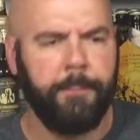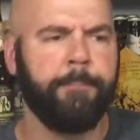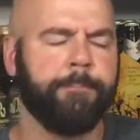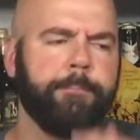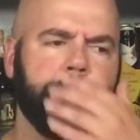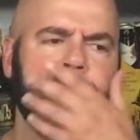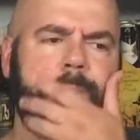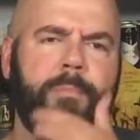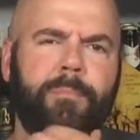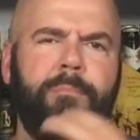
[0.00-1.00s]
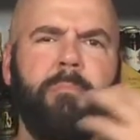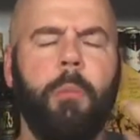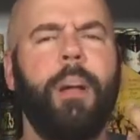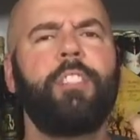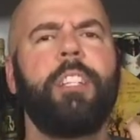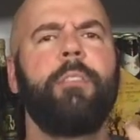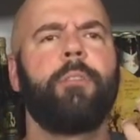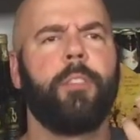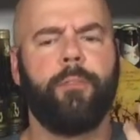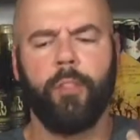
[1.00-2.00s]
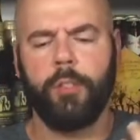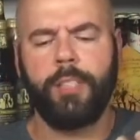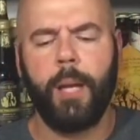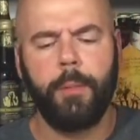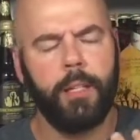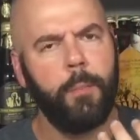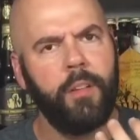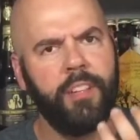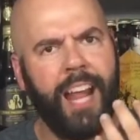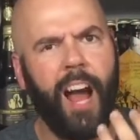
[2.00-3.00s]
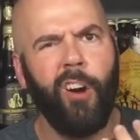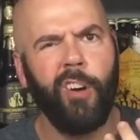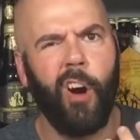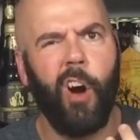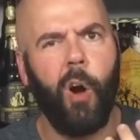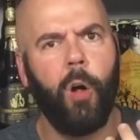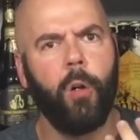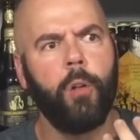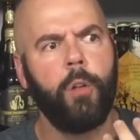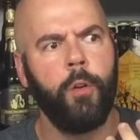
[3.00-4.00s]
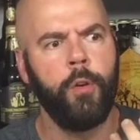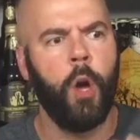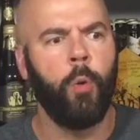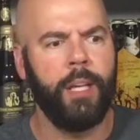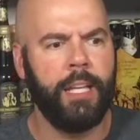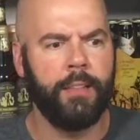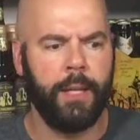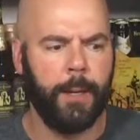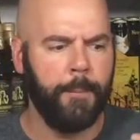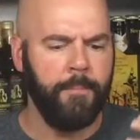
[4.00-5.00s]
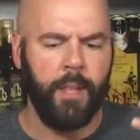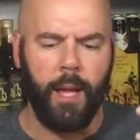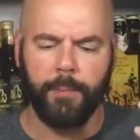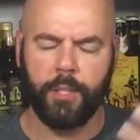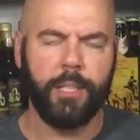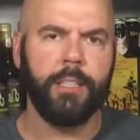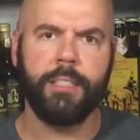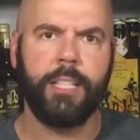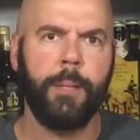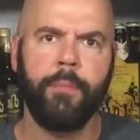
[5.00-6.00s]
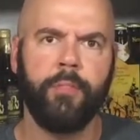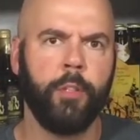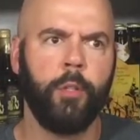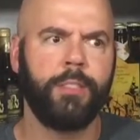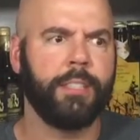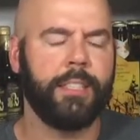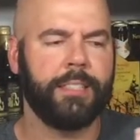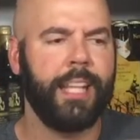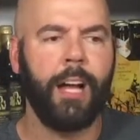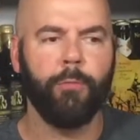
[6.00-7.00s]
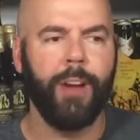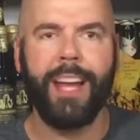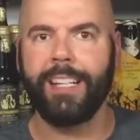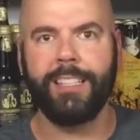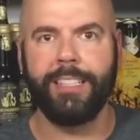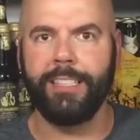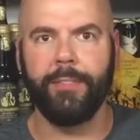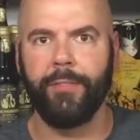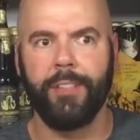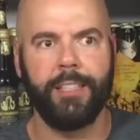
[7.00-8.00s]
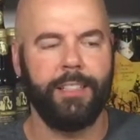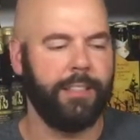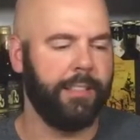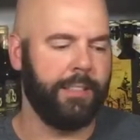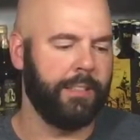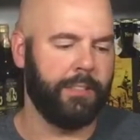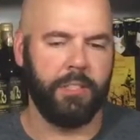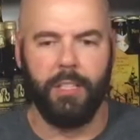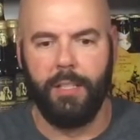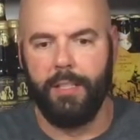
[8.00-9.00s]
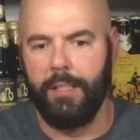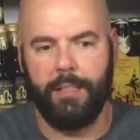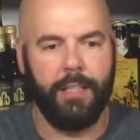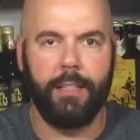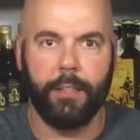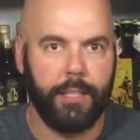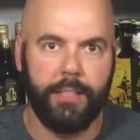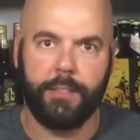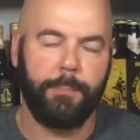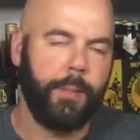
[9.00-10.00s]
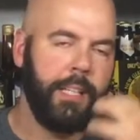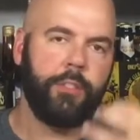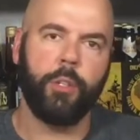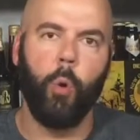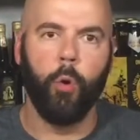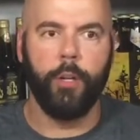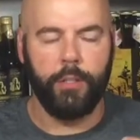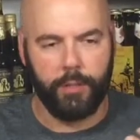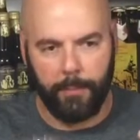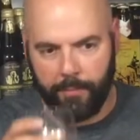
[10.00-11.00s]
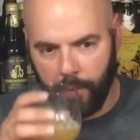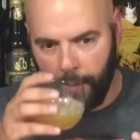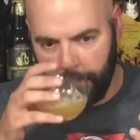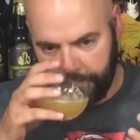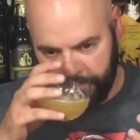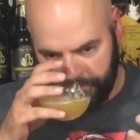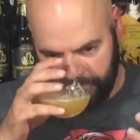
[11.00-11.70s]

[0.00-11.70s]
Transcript: I'm actually, for the first time, getting a little bit of an alcohol note in there. I'm still getting the same fruits. It's not radically different. It's peach and orange up front.